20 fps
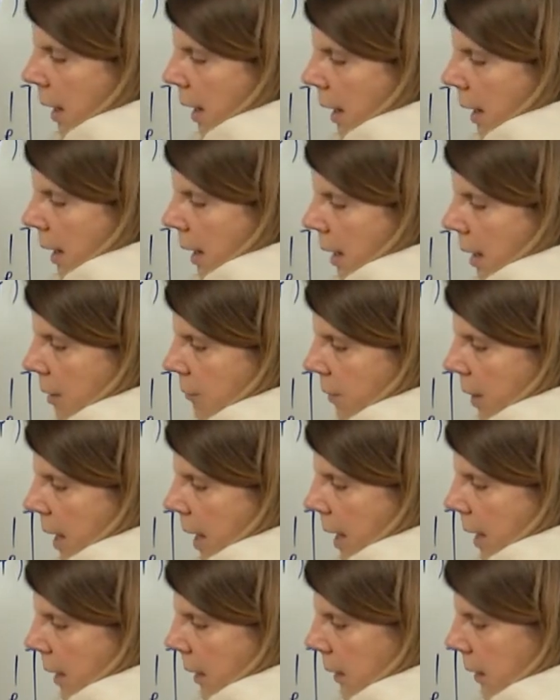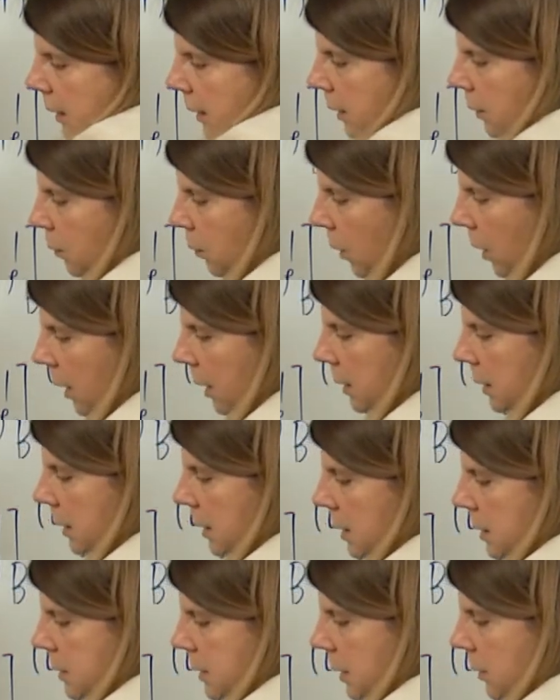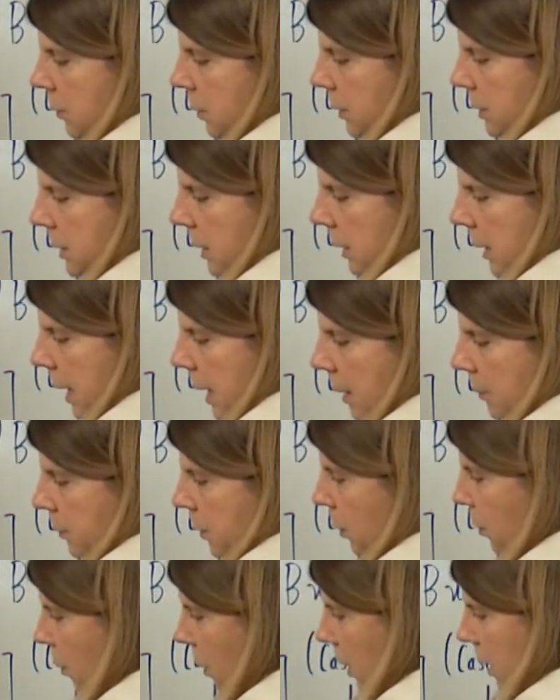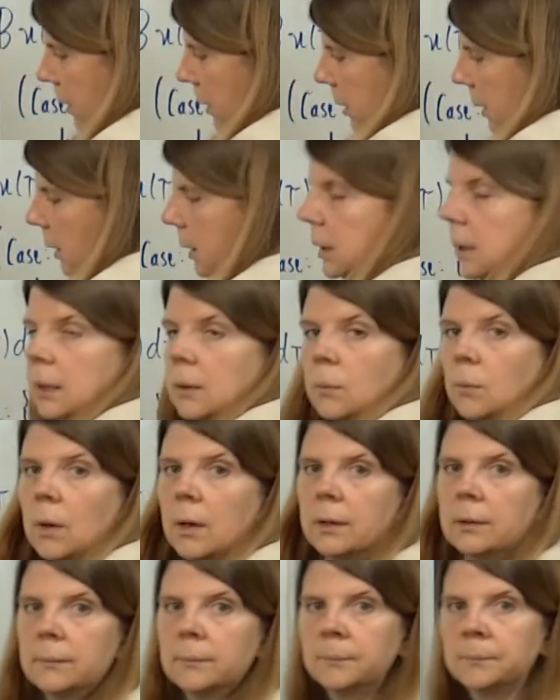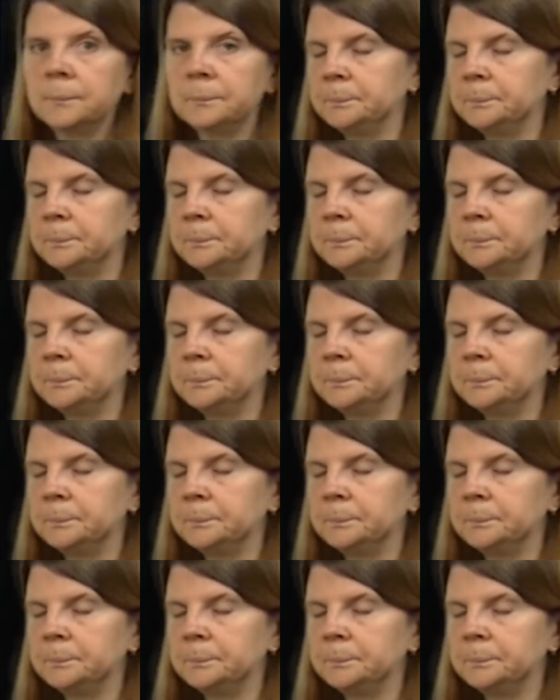I have AE1 is equal to lambda 1 E1,